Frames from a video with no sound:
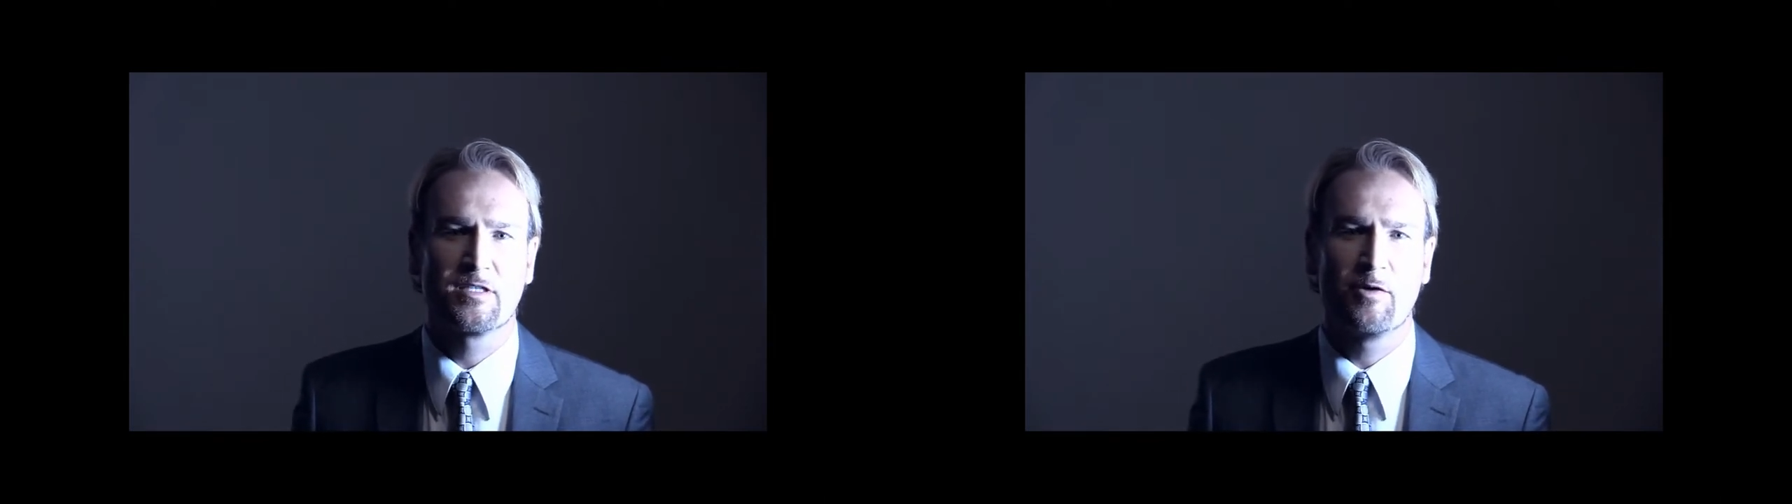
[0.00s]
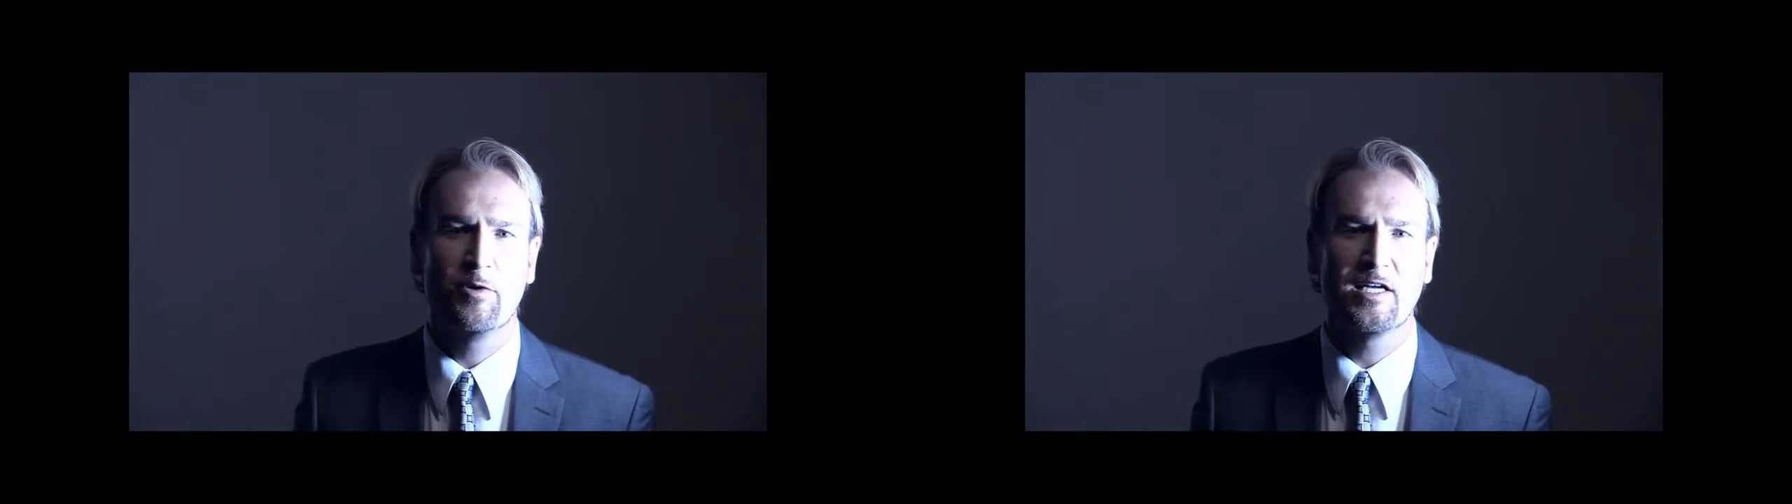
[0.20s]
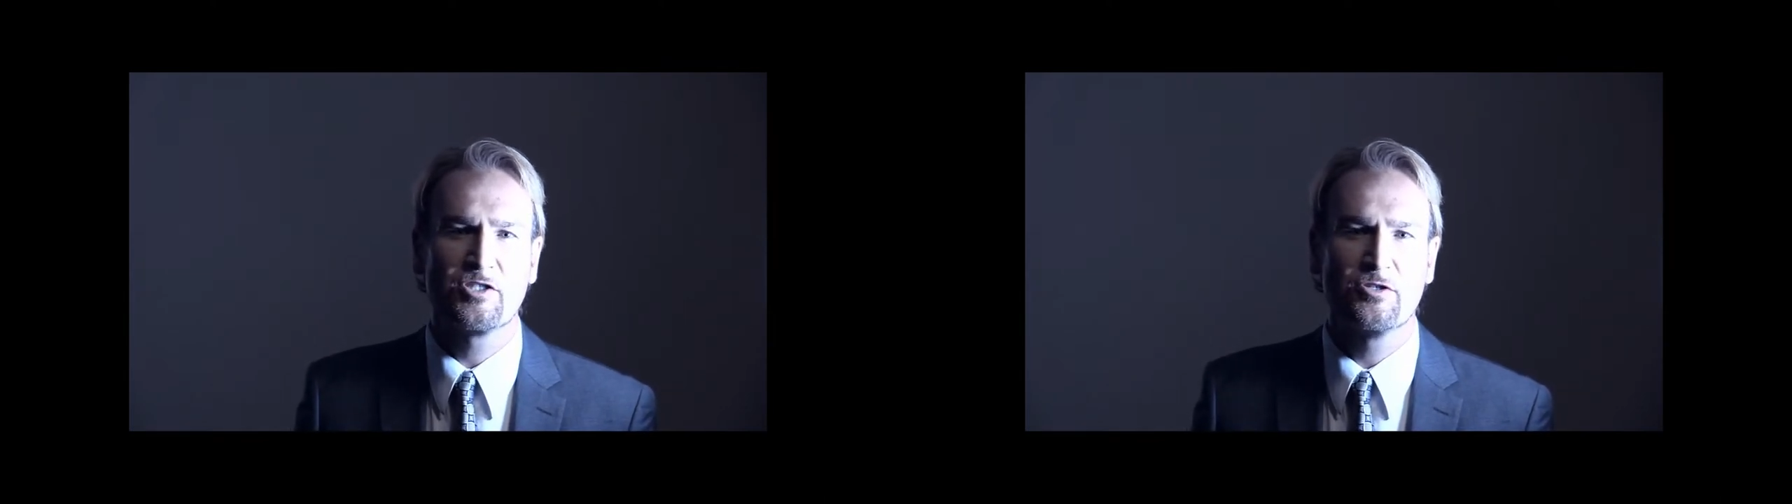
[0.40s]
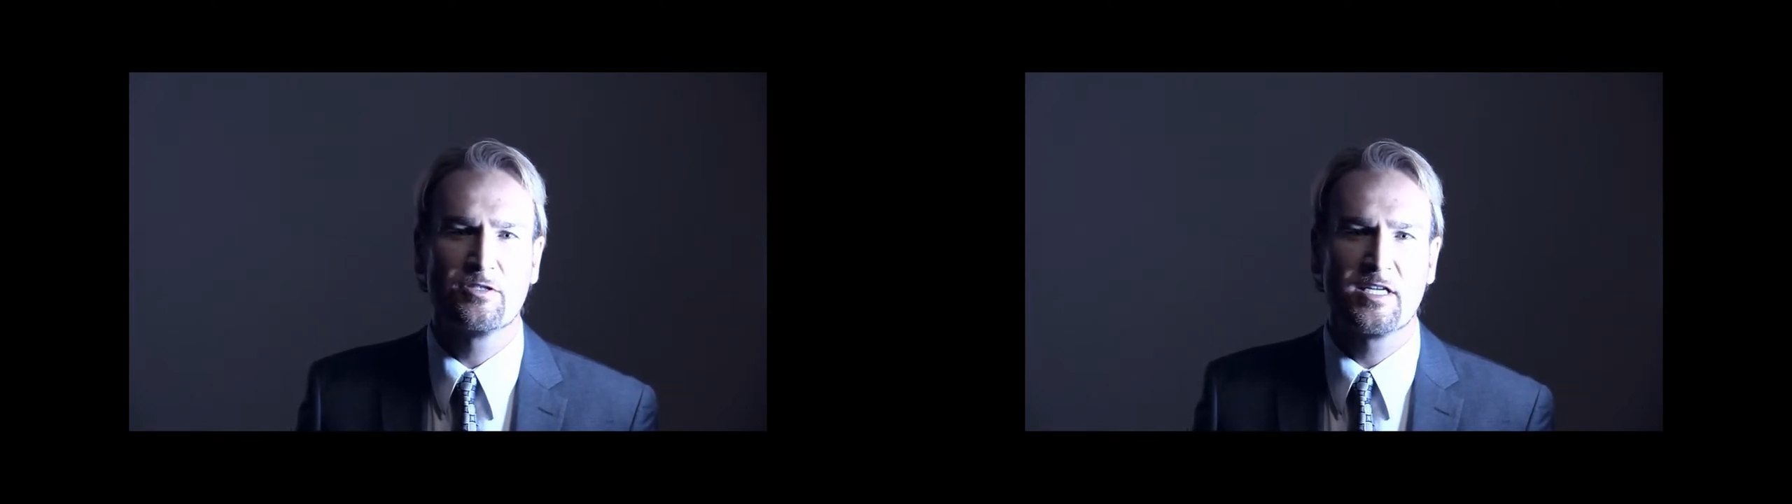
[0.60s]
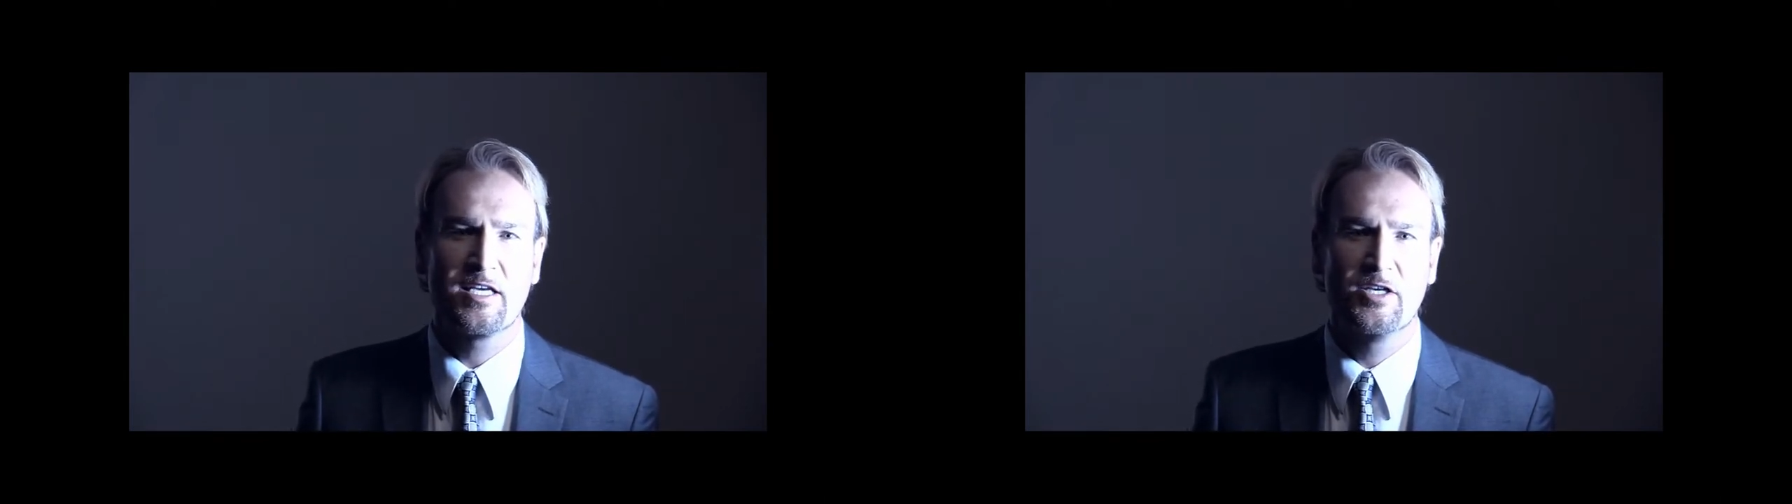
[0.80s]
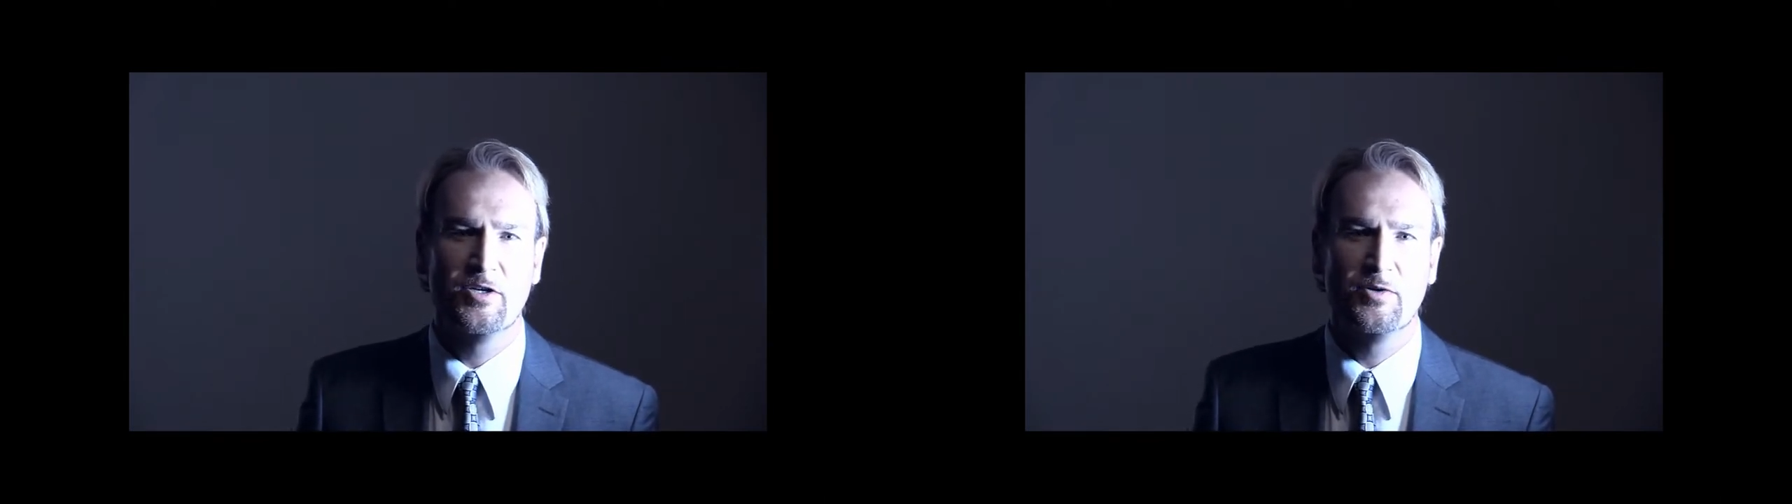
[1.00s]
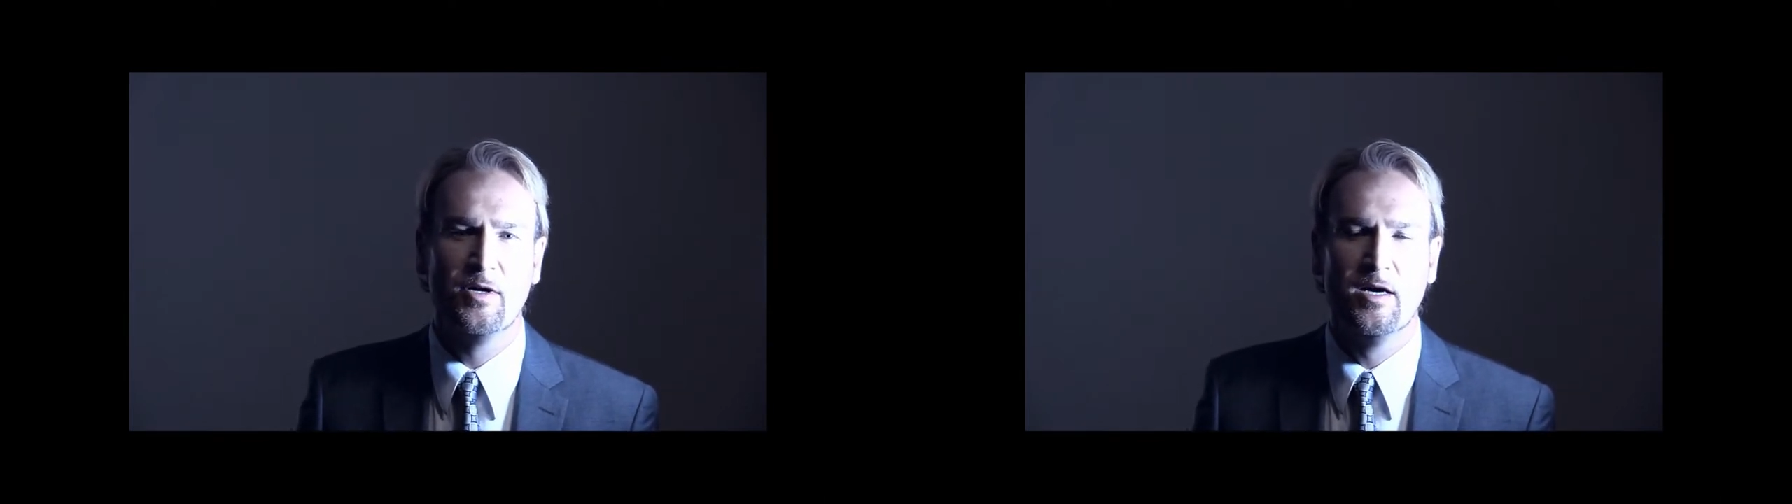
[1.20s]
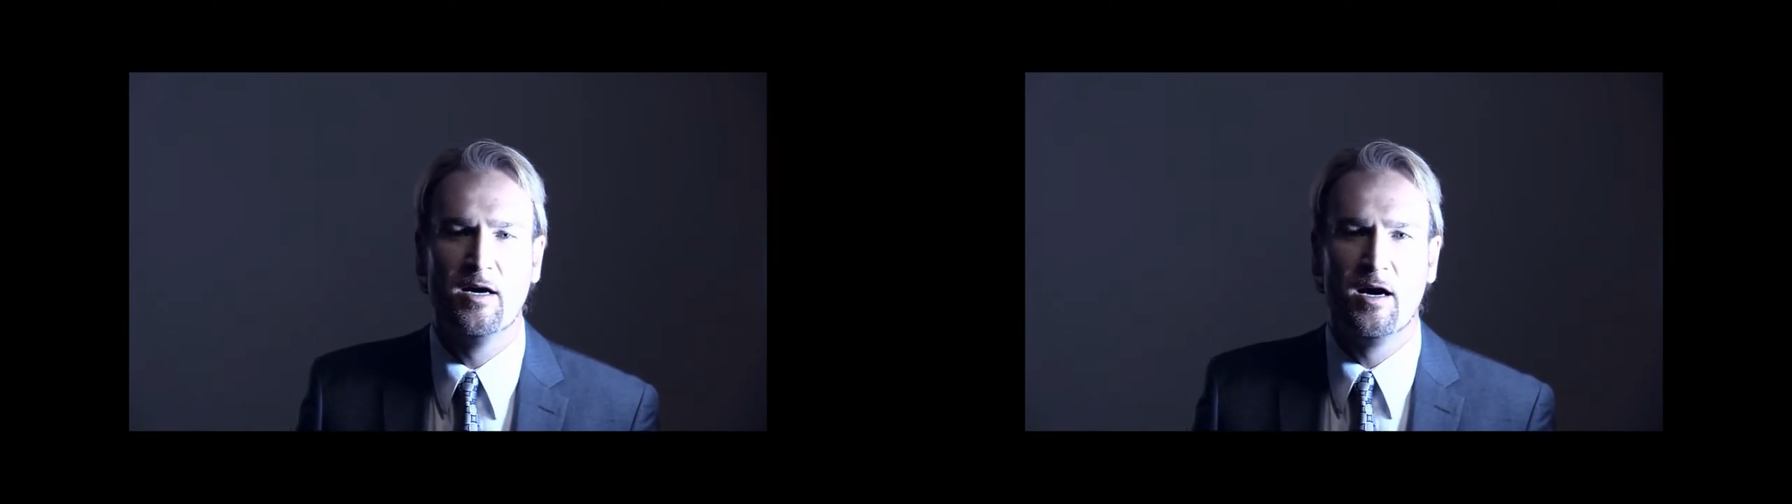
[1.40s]
I would like to take
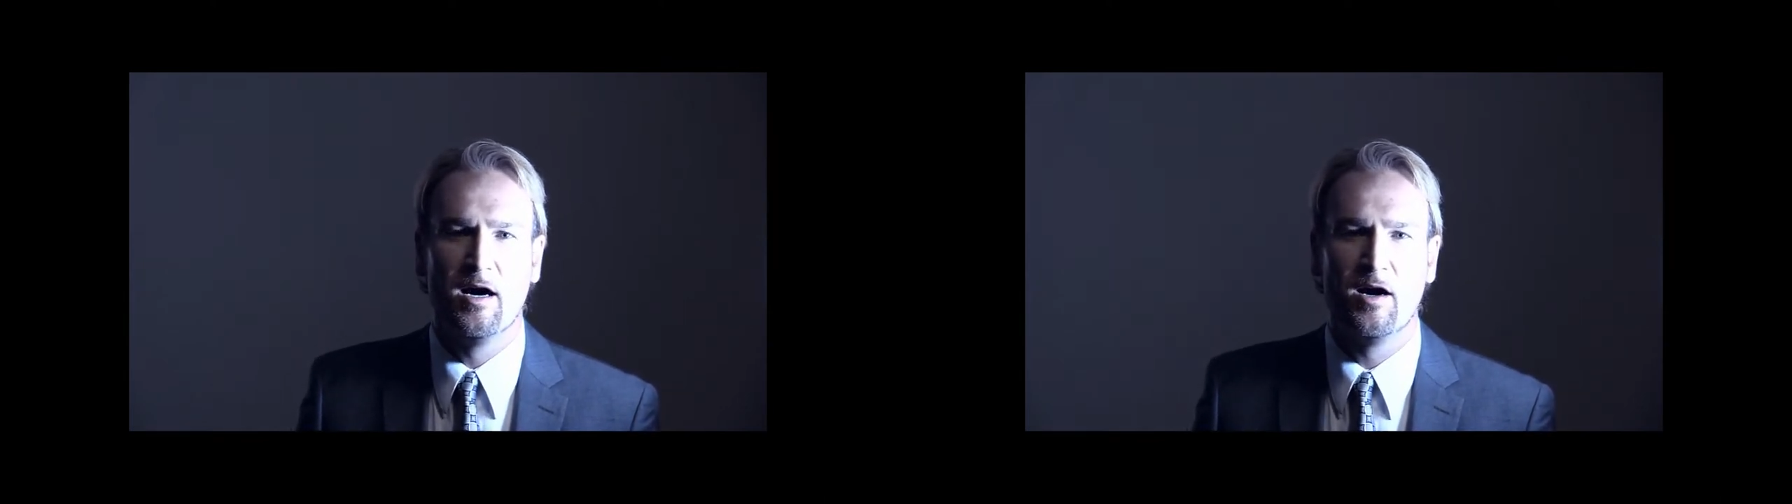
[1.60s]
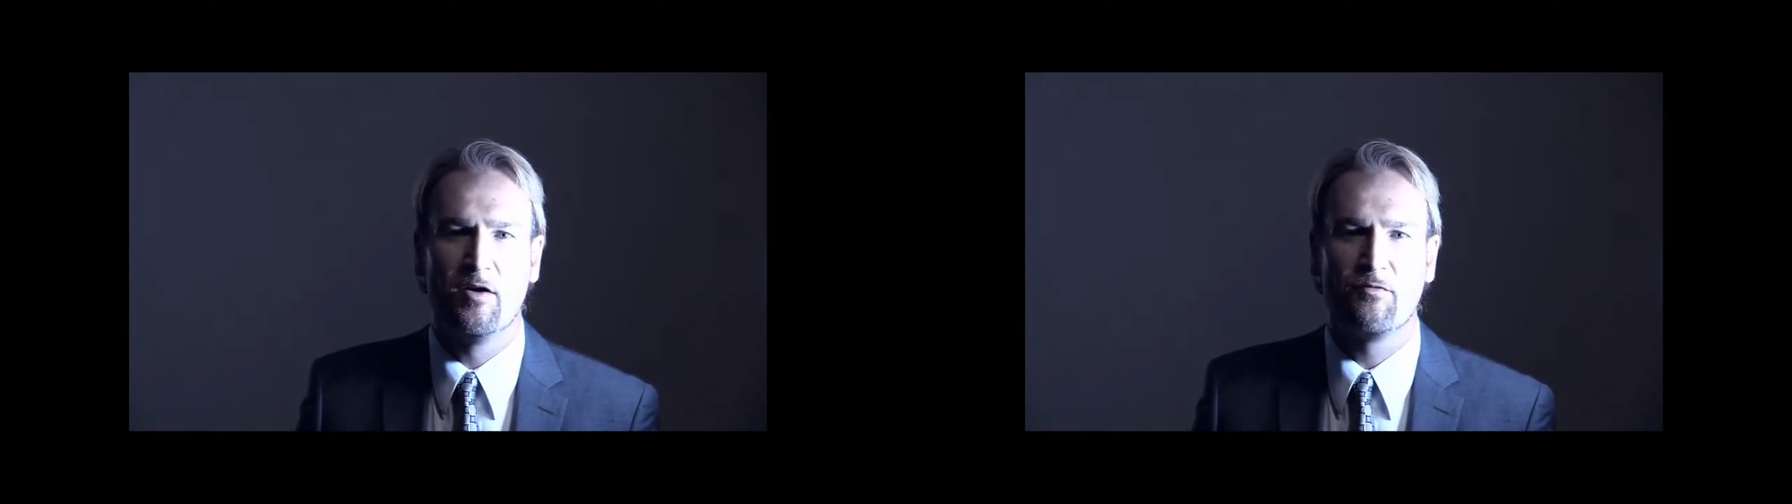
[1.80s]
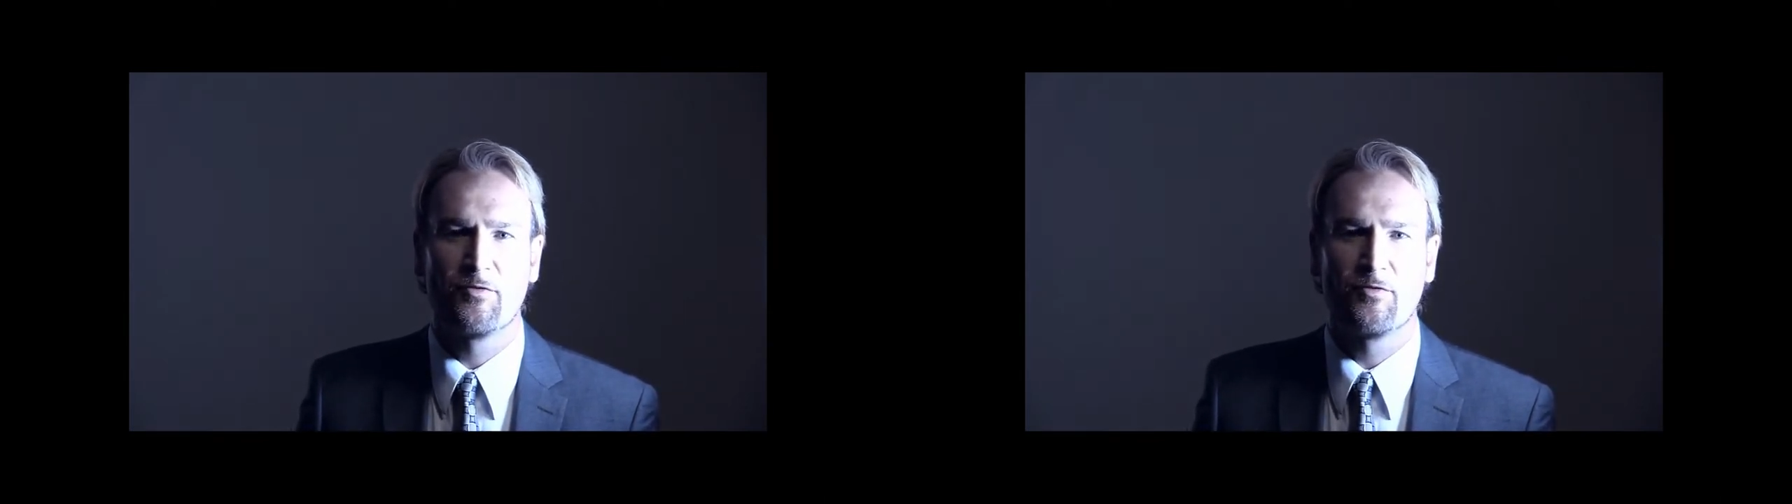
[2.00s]
you uh,